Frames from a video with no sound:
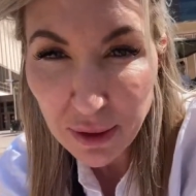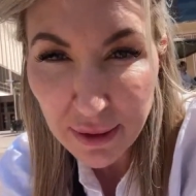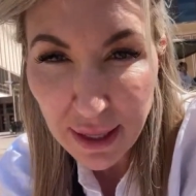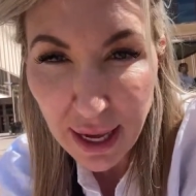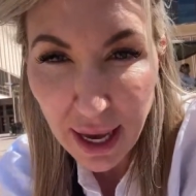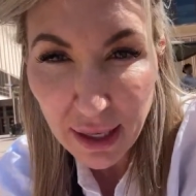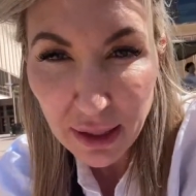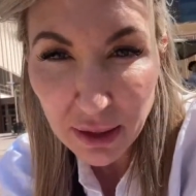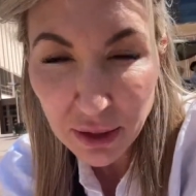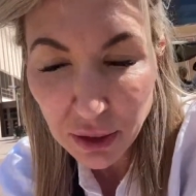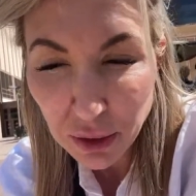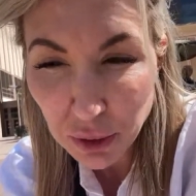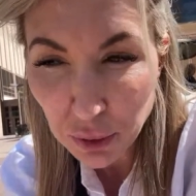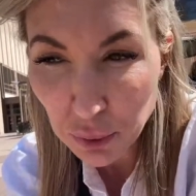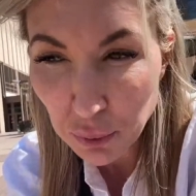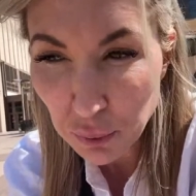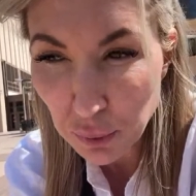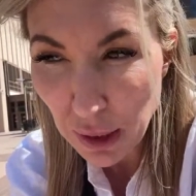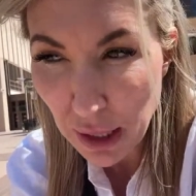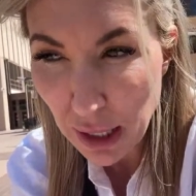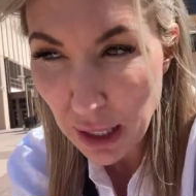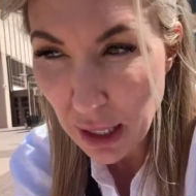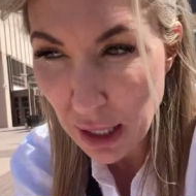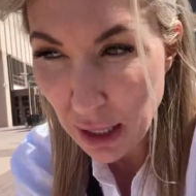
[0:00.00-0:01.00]
That is who
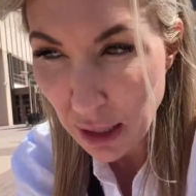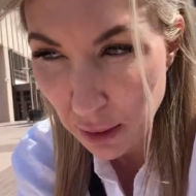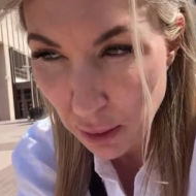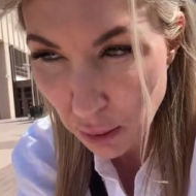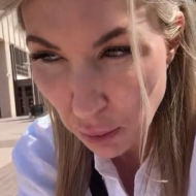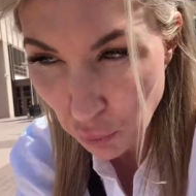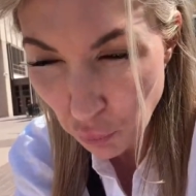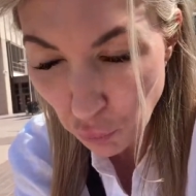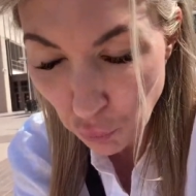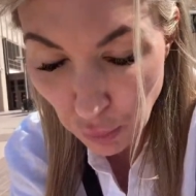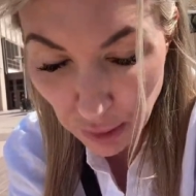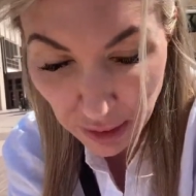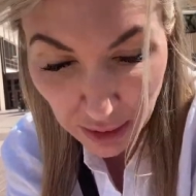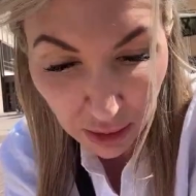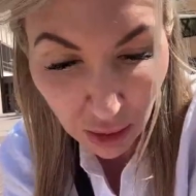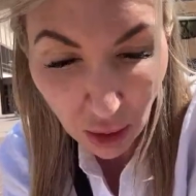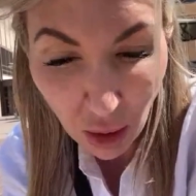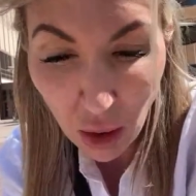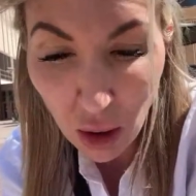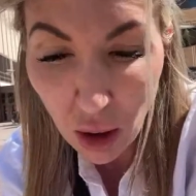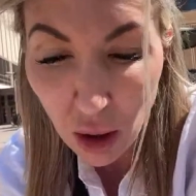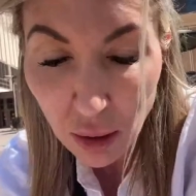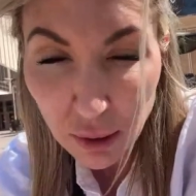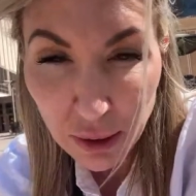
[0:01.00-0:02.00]
was
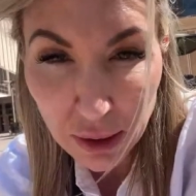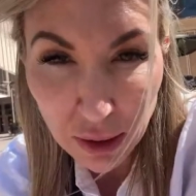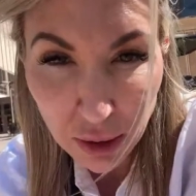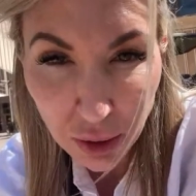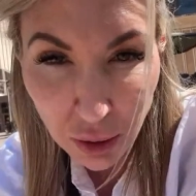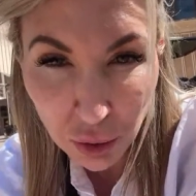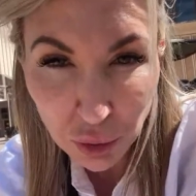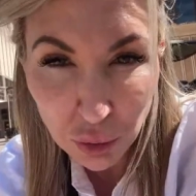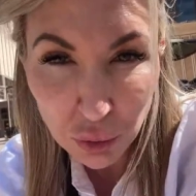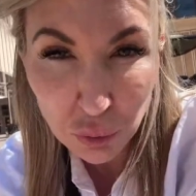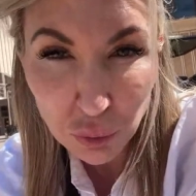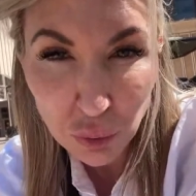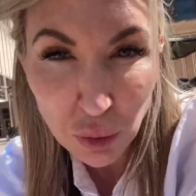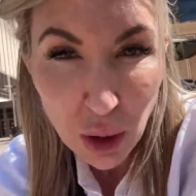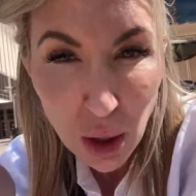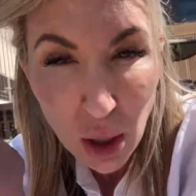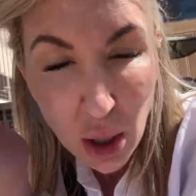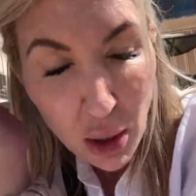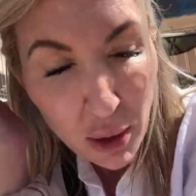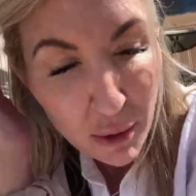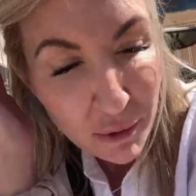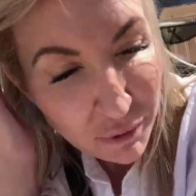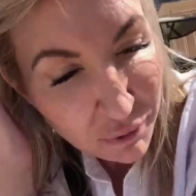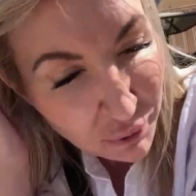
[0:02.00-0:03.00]
called and who
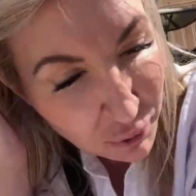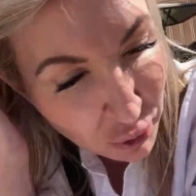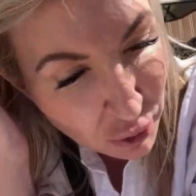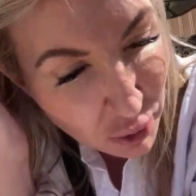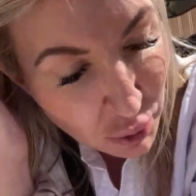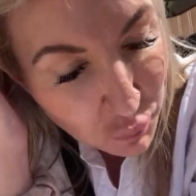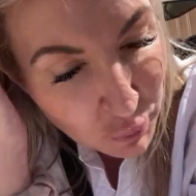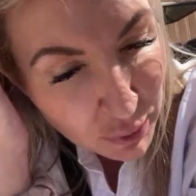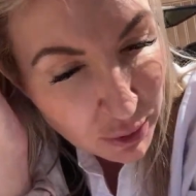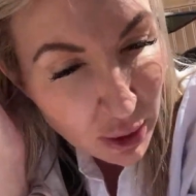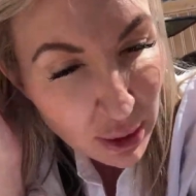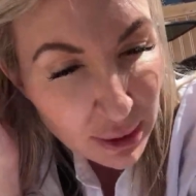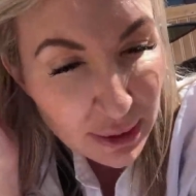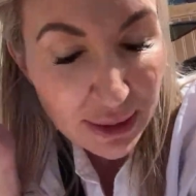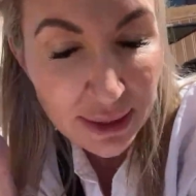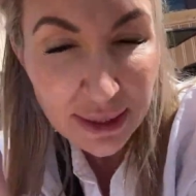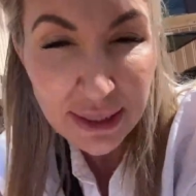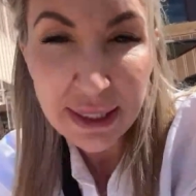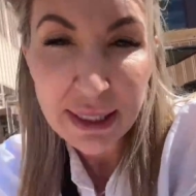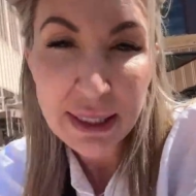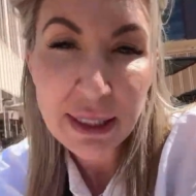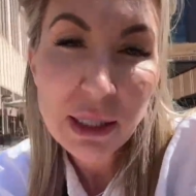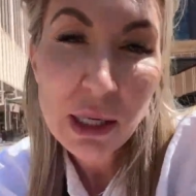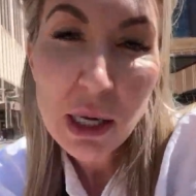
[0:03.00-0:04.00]
first was on
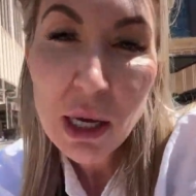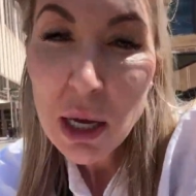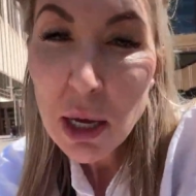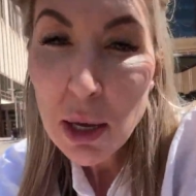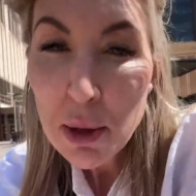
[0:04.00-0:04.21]
scene.